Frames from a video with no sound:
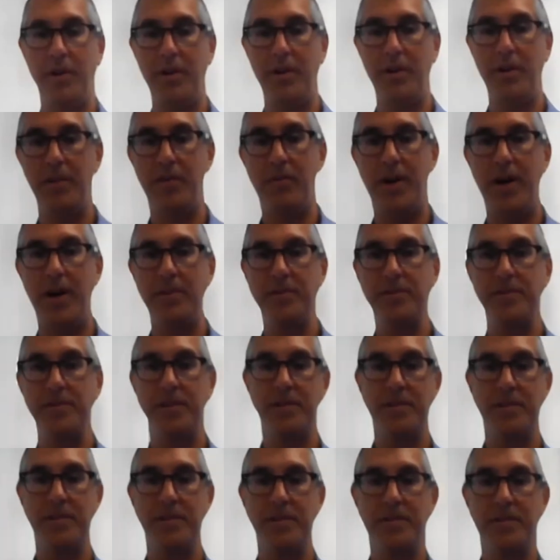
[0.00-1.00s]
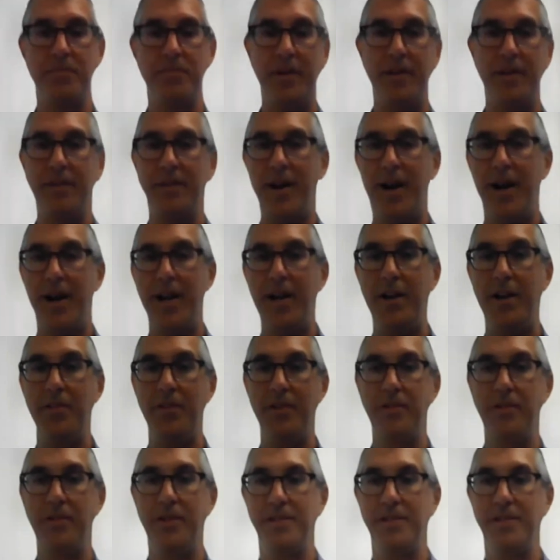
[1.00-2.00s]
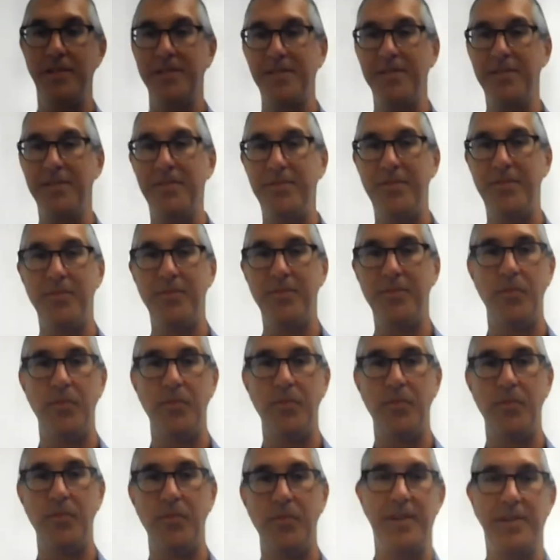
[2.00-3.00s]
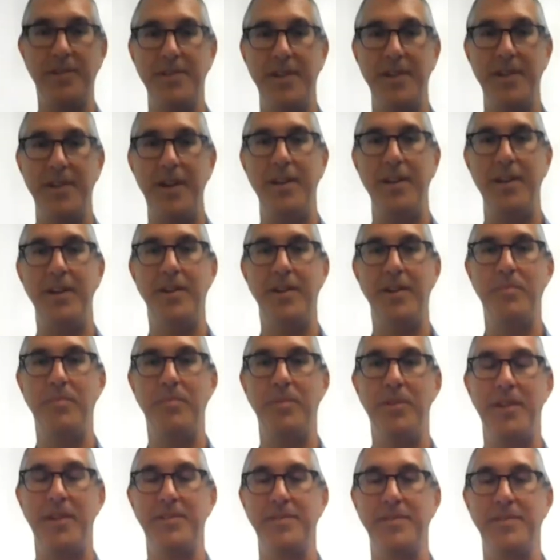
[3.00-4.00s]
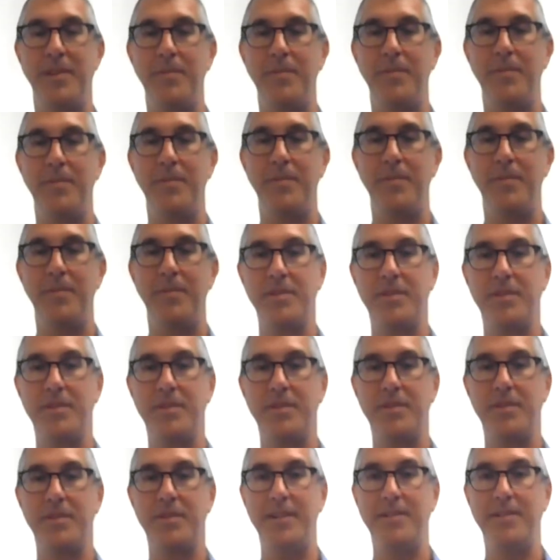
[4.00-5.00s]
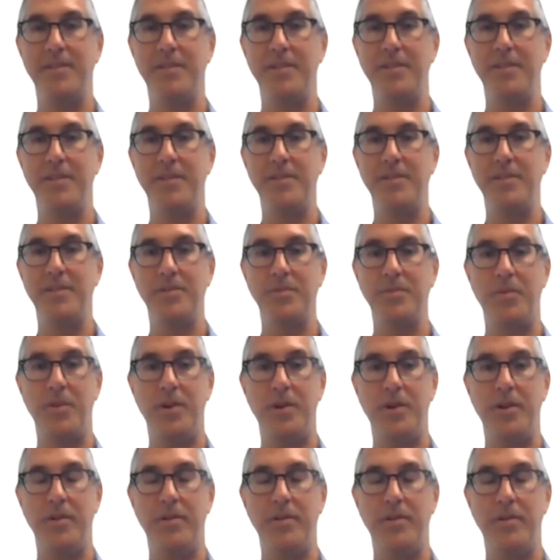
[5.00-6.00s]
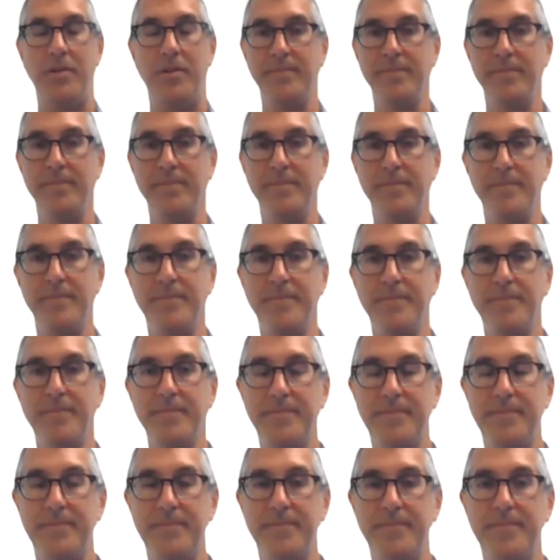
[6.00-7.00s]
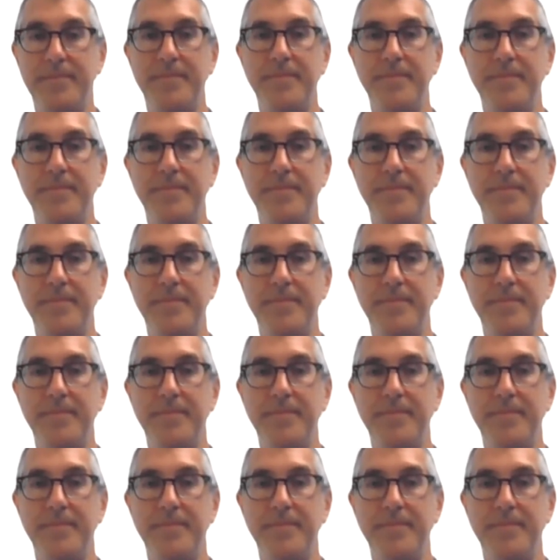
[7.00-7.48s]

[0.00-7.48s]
of the routes that's been high on the list of things I hear, but that's something we can certainly add to the list as well. Mm-hmm. Okay.